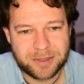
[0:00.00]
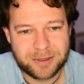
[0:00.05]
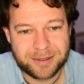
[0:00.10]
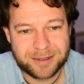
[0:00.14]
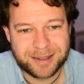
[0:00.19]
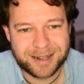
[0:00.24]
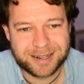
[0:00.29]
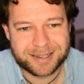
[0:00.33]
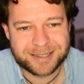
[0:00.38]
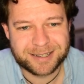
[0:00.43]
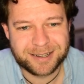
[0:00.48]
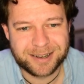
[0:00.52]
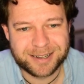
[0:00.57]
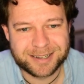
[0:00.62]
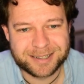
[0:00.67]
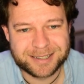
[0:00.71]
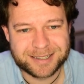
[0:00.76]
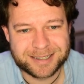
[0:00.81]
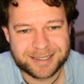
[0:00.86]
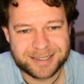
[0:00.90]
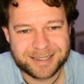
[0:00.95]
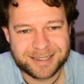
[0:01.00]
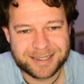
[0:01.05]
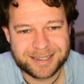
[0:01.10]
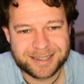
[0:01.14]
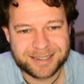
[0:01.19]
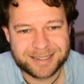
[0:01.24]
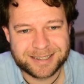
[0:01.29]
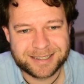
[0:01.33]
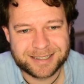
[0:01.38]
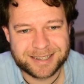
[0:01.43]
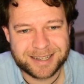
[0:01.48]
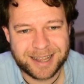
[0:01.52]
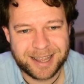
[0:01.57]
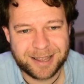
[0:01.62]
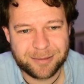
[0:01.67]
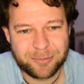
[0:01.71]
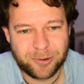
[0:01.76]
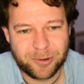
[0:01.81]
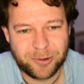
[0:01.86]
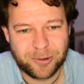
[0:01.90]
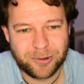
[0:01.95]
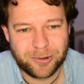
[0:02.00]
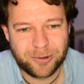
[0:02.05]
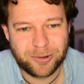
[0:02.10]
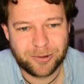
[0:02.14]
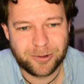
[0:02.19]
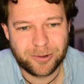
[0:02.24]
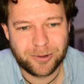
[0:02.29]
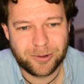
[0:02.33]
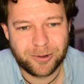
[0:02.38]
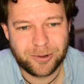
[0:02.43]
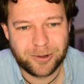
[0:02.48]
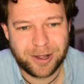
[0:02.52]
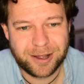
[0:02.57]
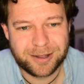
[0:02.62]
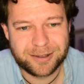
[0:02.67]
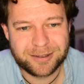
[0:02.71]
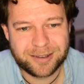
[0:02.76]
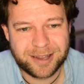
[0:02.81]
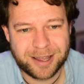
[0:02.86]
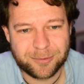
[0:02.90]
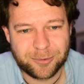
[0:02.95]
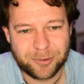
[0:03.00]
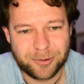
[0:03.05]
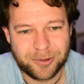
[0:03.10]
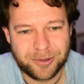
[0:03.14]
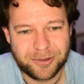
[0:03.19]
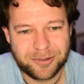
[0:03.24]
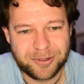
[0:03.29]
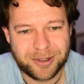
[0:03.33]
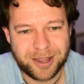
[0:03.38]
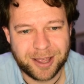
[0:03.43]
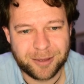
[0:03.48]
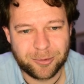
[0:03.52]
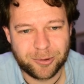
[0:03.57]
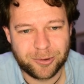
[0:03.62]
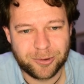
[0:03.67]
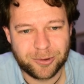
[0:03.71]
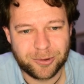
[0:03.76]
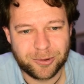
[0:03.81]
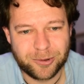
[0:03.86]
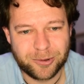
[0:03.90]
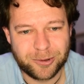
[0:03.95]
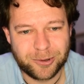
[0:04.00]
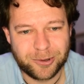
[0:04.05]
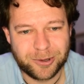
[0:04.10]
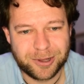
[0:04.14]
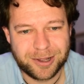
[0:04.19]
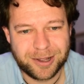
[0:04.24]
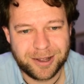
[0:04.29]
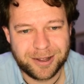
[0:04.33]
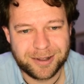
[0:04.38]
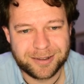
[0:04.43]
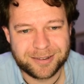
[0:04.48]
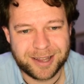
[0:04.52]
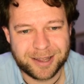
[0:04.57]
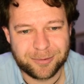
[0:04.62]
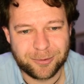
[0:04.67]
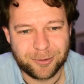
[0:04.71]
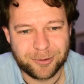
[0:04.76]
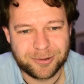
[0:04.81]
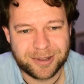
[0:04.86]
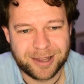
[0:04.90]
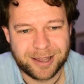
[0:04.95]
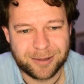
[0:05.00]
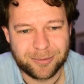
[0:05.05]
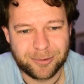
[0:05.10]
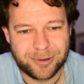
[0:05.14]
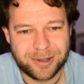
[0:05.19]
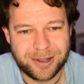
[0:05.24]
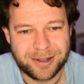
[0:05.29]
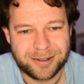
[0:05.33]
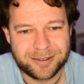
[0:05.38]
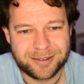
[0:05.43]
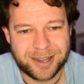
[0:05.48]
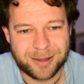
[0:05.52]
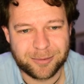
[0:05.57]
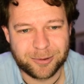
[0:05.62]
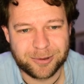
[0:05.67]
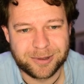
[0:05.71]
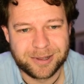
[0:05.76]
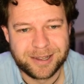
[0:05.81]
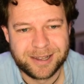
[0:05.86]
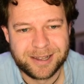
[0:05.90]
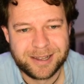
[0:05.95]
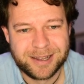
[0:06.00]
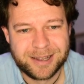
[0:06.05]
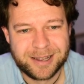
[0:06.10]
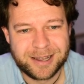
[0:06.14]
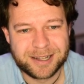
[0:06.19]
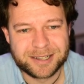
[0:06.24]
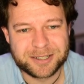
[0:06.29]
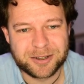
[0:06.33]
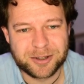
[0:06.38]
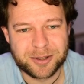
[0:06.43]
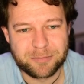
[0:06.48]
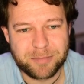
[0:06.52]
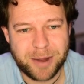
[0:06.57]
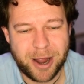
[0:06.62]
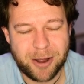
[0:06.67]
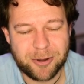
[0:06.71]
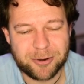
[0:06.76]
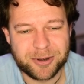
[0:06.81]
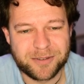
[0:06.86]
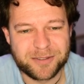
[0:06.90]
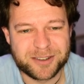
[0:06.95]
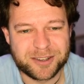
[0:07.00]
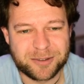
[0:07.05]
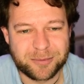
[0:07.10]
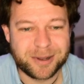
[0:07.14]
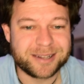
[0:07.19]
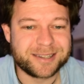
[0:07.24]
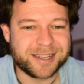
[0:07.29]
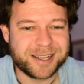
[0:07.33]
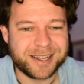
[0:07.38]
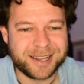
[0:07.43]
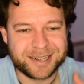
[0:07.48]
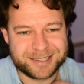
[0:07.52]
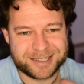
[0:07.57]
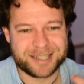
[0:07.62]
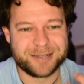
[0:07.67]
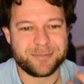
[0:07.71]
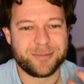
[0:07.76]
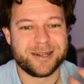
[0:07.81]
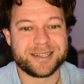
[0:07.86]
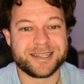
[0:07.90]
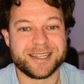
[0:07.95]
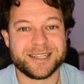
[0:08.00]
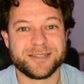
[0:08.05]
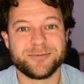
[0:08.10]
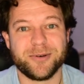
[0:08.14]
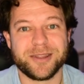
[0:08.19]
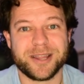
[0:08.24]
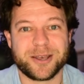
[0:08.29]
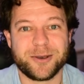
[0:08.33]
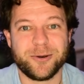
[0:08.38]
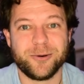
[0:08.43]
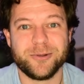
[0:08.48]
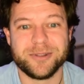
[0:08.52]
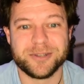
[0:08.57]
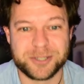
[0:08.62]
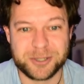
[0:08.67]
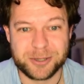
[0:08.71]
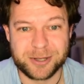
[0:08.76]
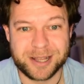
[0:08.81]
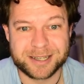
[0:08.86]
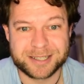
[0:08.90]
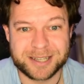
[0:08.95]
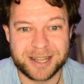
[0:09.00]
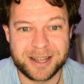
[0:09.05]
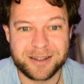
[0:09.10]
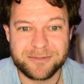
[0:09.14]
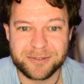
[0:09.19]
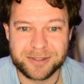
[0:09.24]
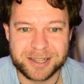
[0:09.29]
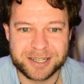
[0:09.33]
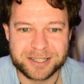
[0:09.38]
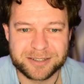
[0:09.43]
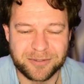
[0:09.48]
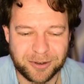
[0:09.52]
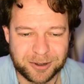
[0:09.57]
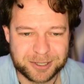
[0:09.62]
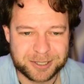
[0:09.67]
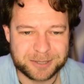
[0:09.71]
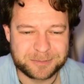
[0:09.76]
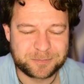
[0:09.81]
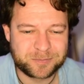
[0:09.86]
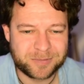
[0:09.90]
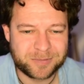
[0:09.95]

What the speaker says: that's nice. Stable, unstable, stable, unstable, stable, unstable. And so the boundary of the stability and instability is what they call the Julia set for this function.